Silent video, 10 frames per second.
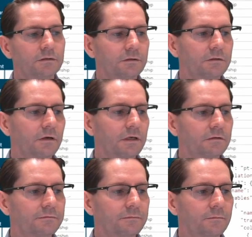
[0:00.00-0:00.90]
kind
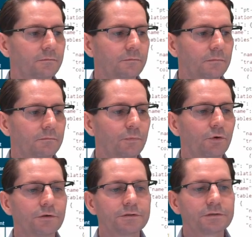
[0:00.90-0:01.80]
of
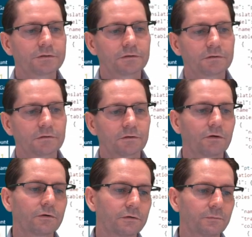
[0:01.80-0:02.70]
merge
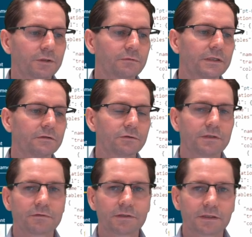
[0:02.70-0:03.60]
code between two
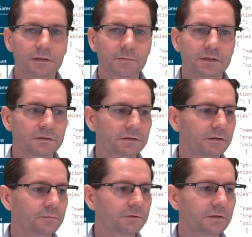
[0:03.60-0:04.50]
different databases,
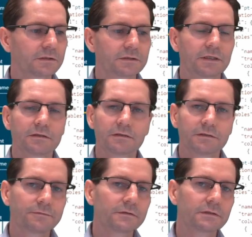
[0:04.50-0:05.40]
helps you understand the
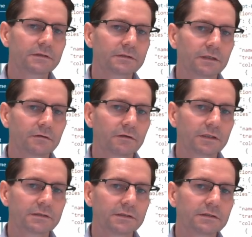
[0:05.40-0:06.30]
differences that
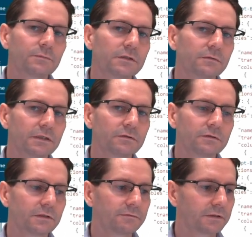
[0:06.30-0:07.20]
exist between two
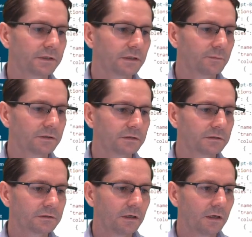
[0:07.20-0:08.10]
different
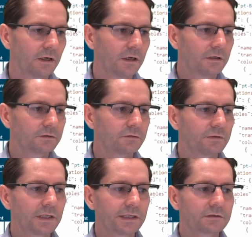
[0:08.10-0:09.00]
databases. So
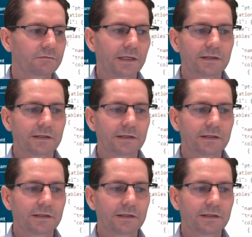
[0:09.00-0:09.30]
really it's around that